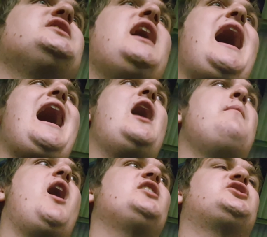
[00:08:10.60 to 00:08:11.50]
how
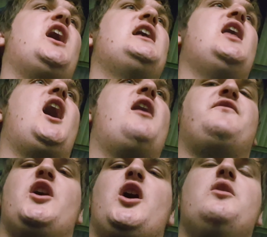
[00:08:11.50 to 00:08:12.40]
much I
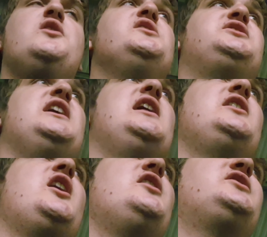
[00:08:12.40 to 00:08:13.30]
love you till
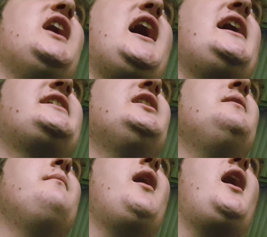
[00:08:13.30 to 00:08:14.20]
you take
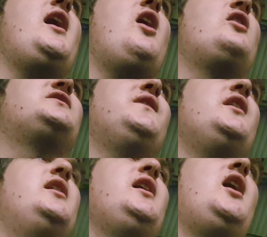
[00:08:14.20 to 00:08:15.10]
my Oxford